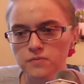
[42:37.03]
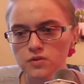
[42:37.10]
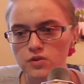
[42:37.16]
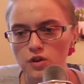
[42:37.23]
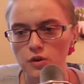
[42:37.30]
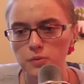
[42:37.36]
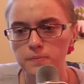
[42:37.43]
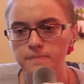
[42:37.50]

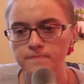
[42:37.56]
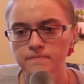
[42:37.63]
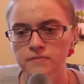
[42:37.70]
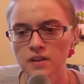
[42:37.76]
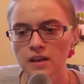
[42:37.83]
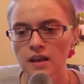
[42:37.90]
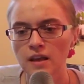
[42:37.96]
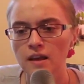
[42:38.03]
So,
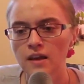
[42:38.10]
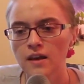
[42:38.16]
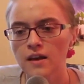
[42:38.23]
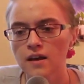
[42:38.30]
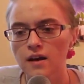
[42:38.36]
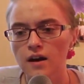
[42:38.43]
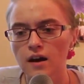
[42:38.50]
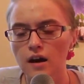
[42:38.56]

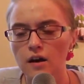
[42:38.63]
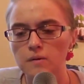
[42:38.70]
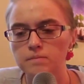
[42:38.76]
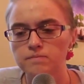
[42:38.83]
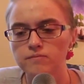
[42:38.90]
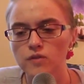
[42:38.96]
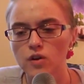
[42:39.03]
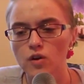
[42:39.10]

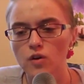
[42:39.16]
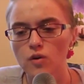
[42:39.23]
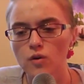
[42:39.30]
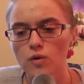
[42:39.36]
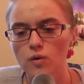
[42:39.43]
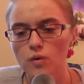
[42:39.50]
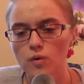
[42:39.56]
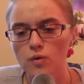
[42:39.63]

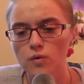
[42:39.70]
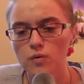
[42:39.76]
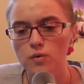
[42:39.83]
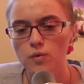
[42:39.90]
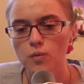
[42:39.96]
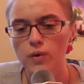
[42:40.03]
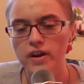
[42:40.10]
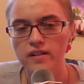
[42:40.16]

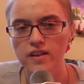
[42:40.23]
when